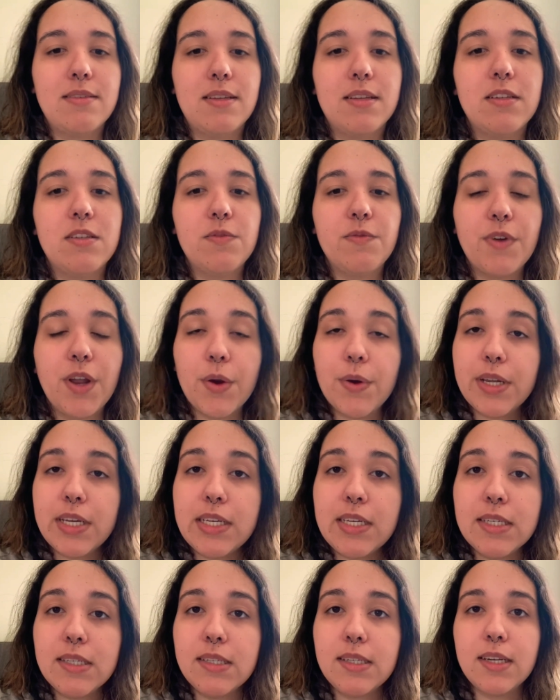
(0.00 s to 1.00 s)
It's very
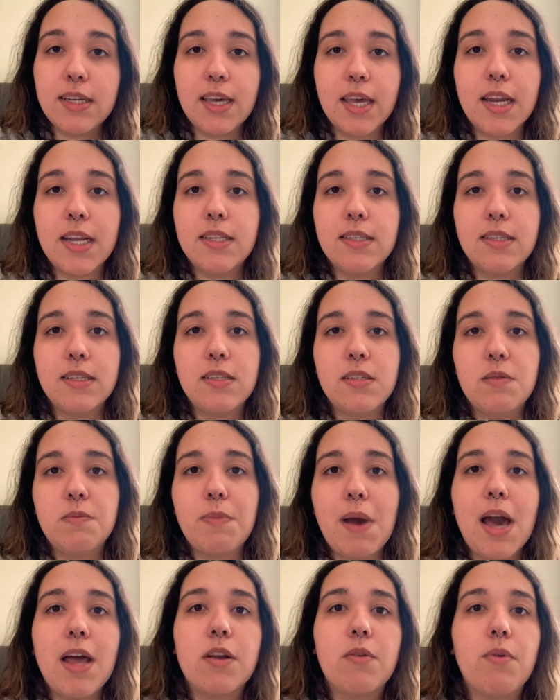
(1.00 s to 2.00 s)
easy to get into these
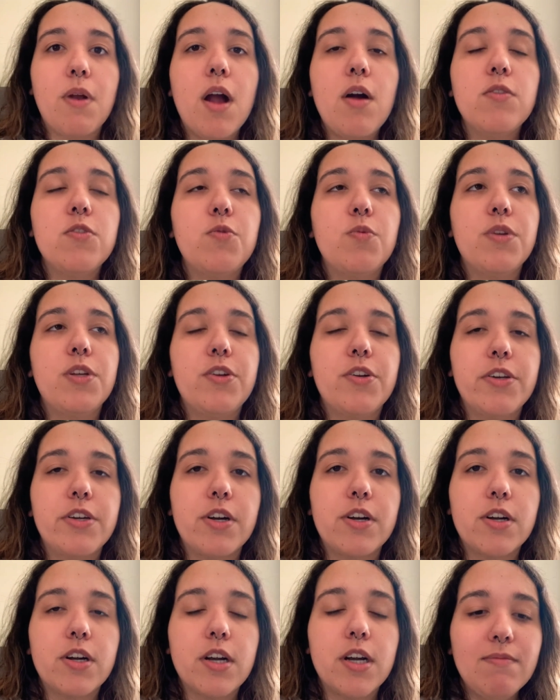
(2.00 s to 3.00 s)
bad crowds when you're younger,